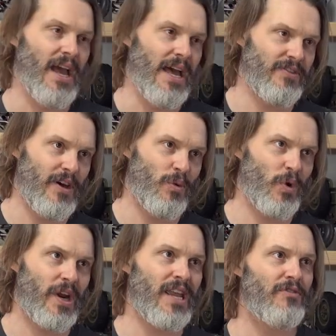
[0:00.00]
and they
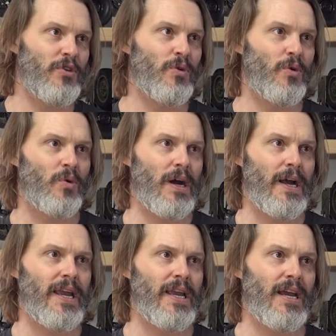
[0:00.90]
will give you
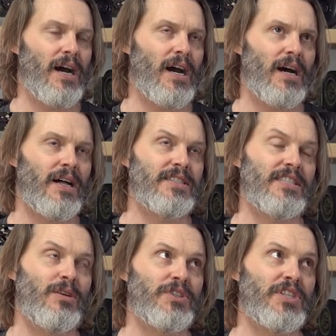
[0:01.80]
a, let's
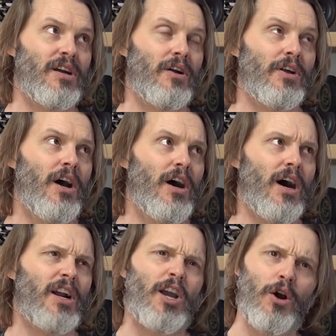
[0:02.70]
see, what's it called?
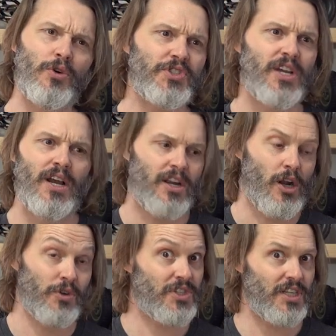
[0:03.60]
Coast.
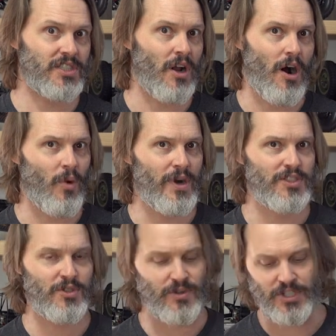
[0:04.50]
Coast doesn't always
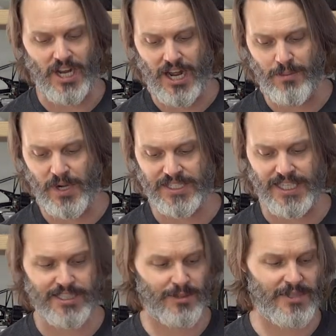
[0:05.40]
do the job, because
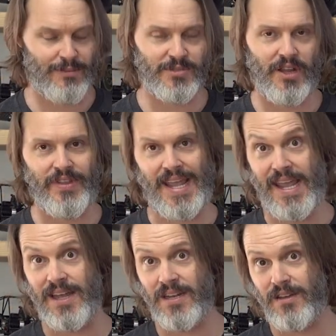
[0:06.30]
that's sometimes on the
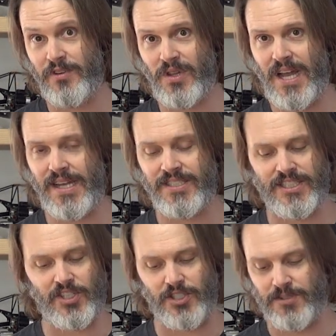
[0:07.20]
end of your lines.
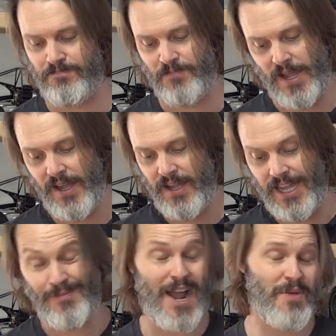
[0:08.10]
It's just,
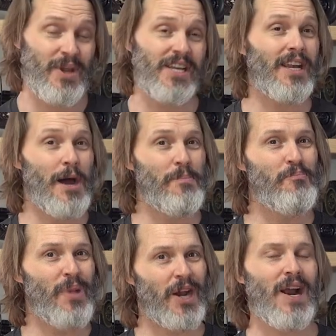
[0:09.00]
in my opinion, a
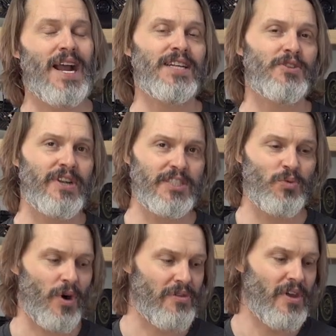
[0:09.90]
bigger hassle than it's
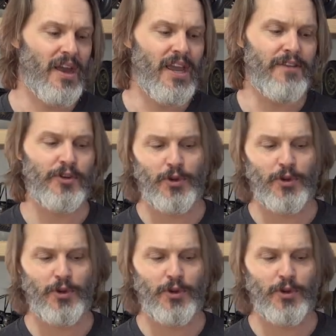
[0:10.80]
worth. If you're